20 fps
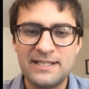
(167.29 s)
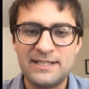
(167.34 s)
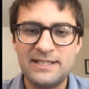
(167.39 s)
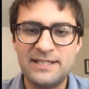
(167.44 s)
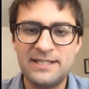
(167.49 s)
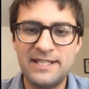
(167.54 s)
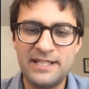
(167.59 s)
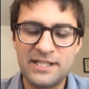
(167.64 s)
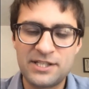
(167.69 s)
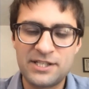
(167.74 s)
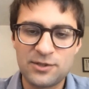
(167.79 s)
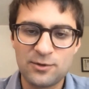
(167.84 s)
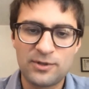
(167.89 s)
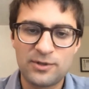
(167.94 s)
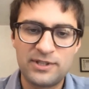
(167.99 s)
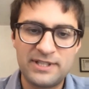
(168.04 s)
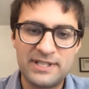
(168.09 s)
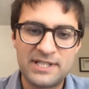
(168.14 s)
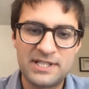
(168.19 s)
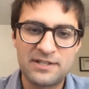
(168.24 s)
the initial
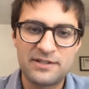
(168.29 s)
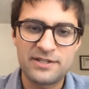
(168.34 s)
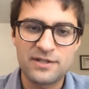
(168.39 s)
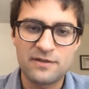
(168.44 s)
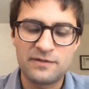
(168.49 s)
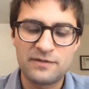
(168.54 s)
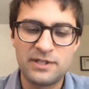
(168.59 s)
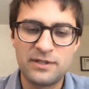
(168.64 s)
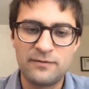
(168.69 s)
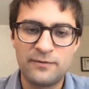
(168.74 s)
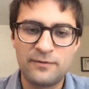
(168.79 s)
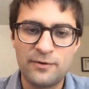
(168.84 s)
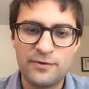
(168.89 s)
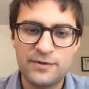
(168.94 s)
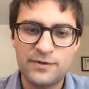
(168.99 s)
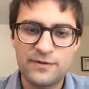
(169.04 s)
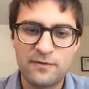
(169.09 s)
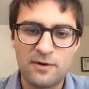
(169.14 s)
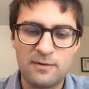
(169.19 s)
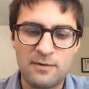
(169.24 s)
conditions of the
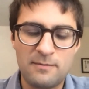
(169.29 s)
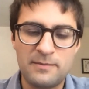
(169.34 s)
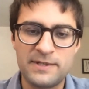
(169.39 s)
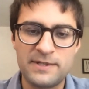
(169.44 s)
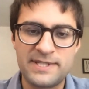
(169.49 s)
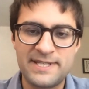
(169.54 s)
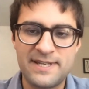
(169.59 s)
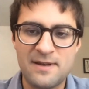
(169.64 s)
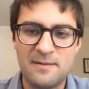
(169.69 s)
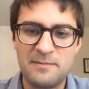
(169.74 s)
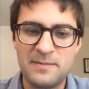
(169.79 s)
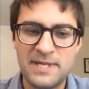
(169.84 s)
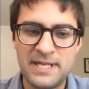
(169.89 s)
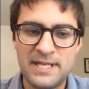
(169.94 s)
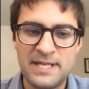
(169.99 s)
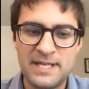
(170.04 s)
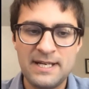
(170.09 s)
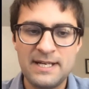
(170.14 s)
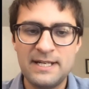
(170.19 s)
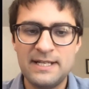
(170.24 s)
universe from the
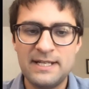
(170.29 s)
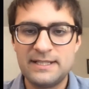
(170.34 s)
CMB